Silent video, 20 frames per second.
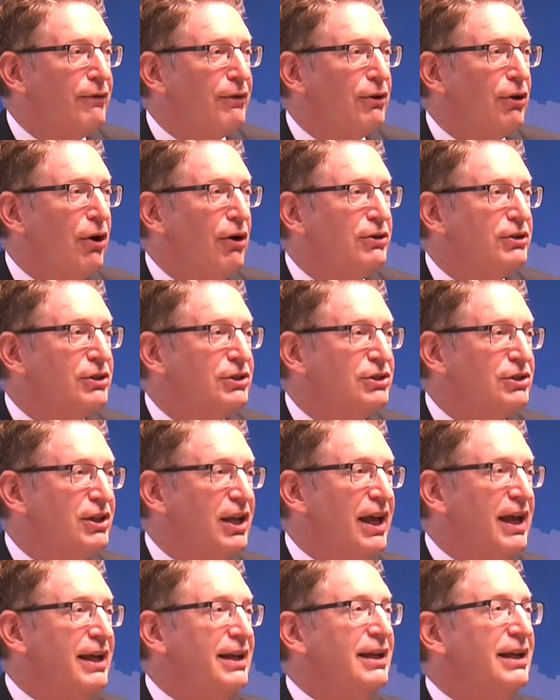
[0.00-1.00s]
of a larger
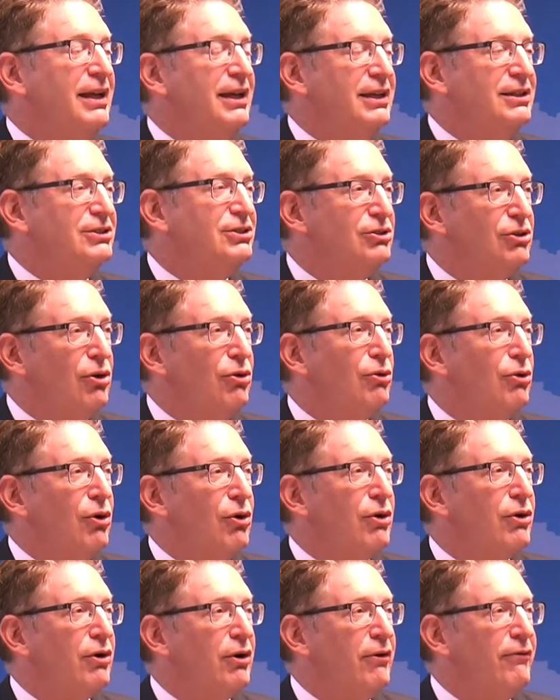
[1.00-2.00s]
state is no
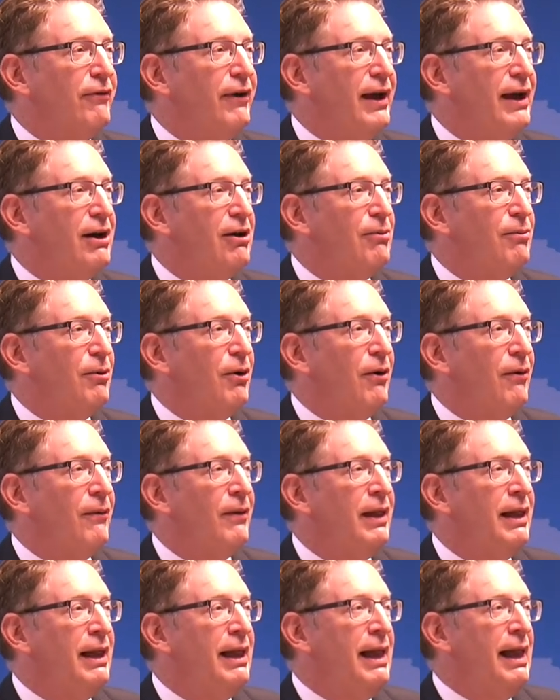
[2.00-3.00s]
longer available.